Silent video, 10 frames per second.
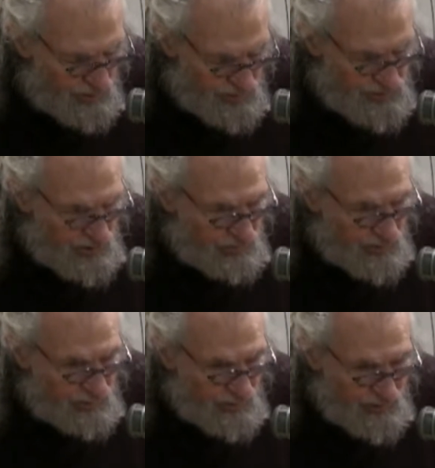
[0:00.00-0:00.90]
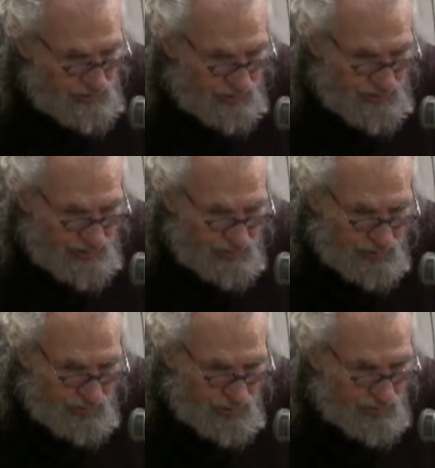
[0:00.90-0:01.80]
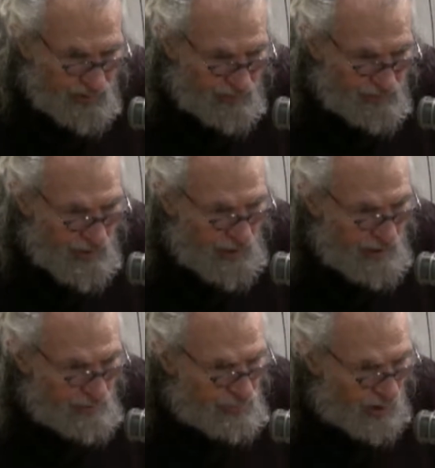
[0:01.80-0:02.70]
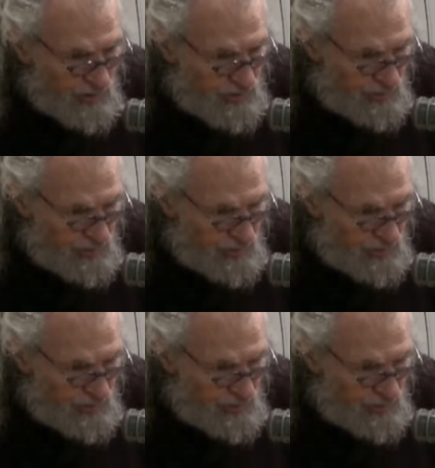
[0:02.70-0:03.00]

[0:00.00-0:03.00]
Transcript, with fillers: to some people, especially people who have ponds,